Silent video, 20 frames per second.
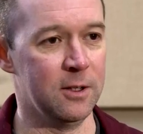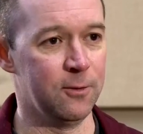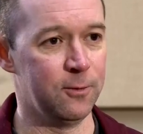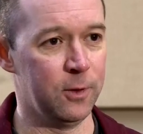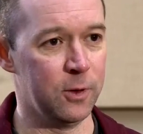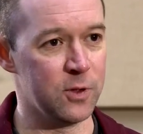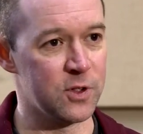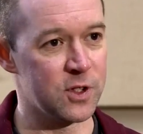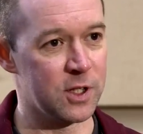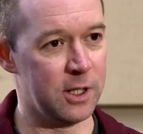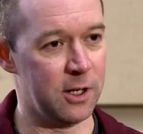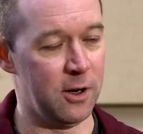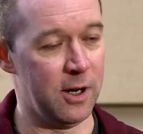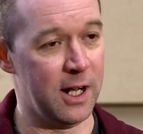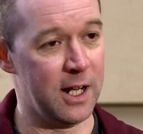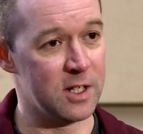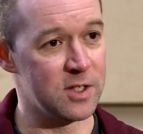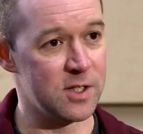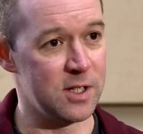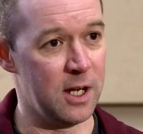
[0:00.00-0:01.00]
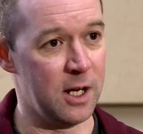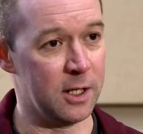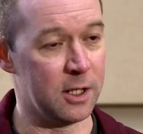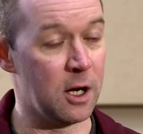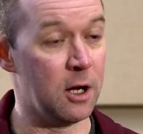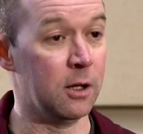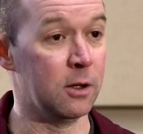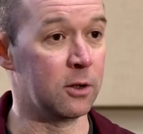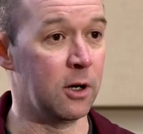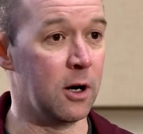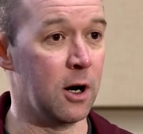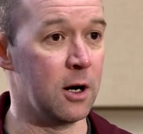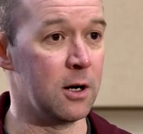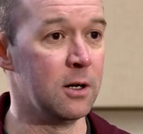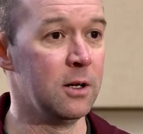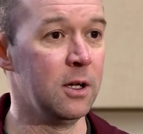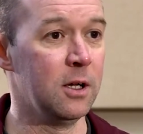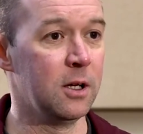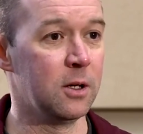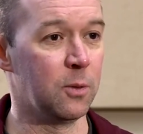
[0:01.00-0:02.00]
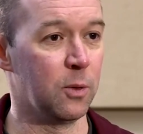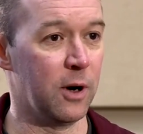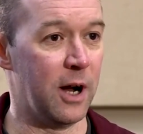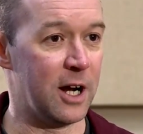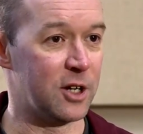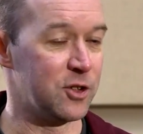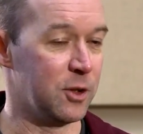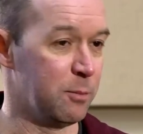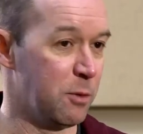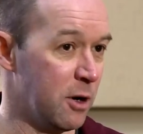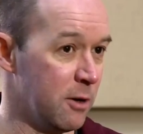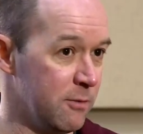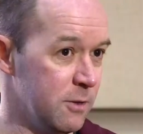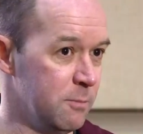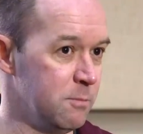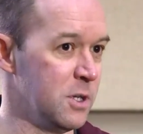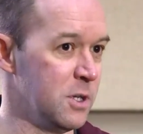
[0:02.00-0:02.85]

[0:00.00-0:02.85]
the flutes, clarinets, and color guard were actually part of the